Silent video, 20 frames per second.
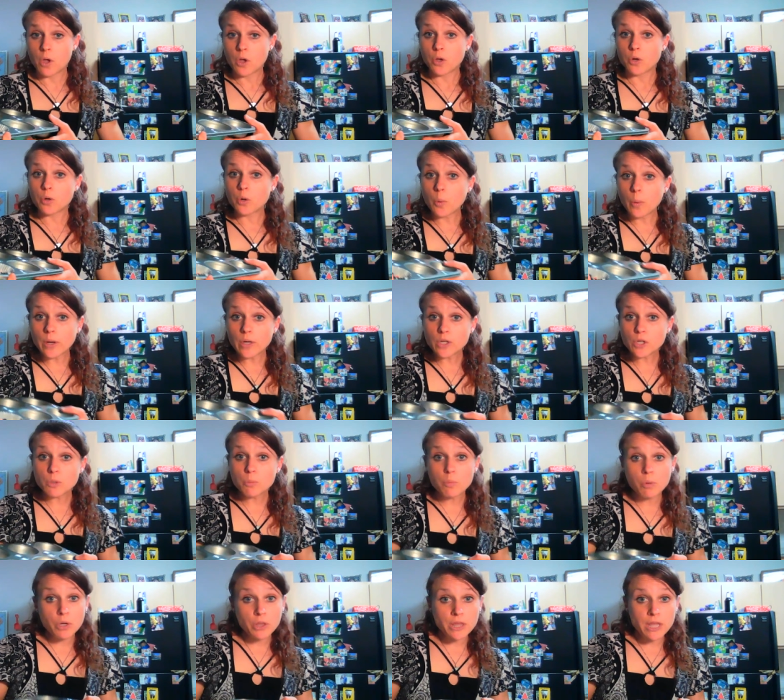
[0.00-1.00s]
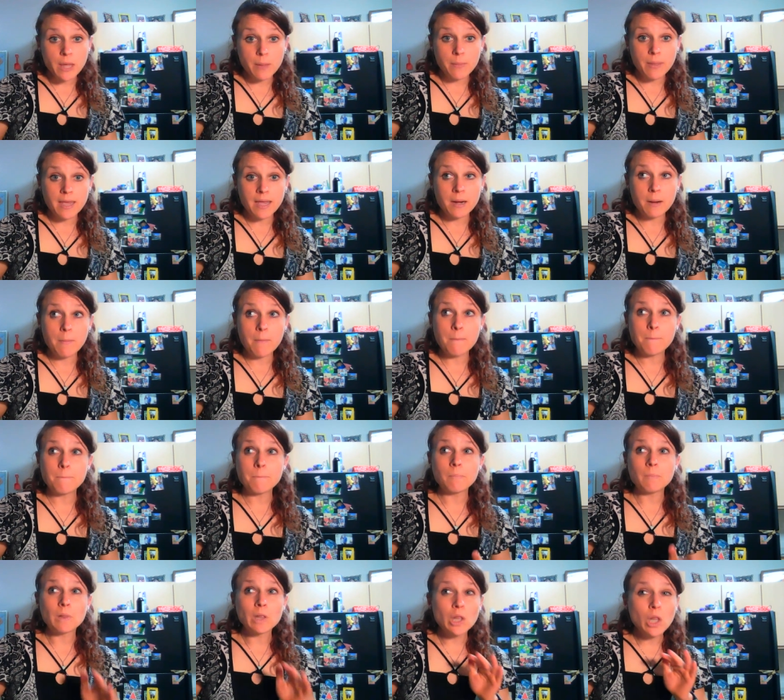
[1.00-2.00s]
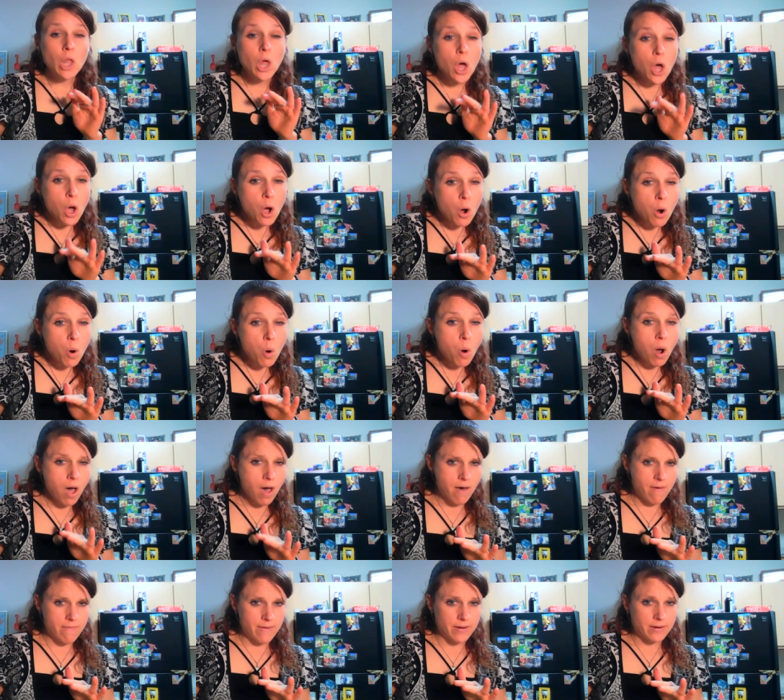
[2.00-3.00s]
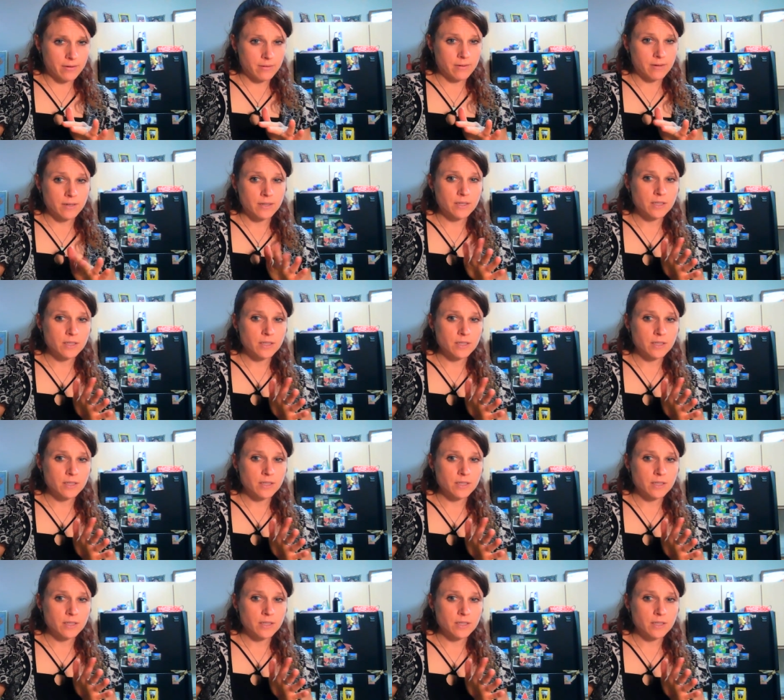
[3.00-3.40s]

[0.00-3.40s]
you're going to put them in a low oven,